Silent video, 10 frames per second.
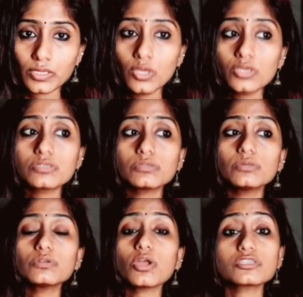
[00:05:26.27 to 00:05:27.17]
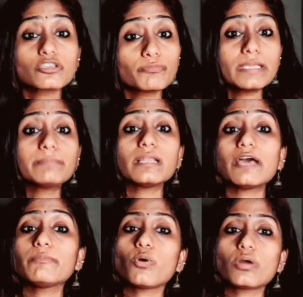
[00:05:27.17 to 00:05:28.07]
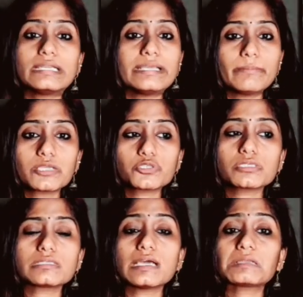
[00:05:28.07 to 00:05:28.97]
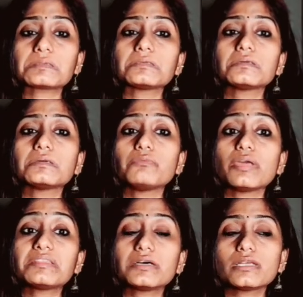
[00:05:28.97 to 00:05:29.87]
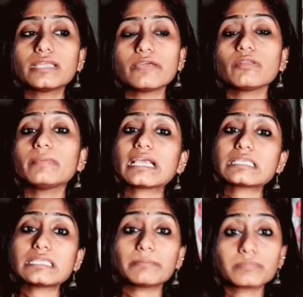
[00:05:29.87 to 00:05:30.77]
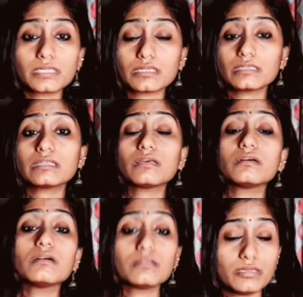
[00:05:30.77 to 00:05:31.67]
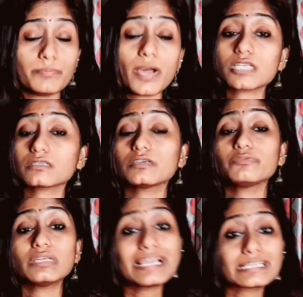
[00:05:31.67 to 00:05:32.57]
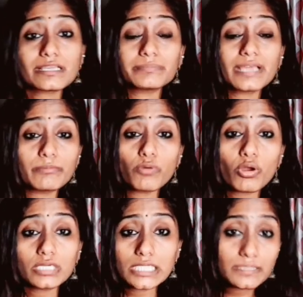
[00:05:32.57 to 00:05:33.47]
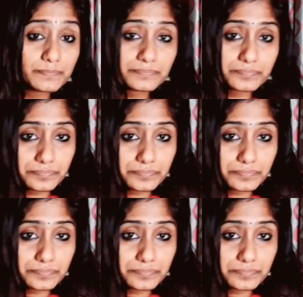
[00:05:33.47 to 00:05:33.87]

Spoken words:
So lots of people have bodily images that whether they will be accepted, their partner will accept that body.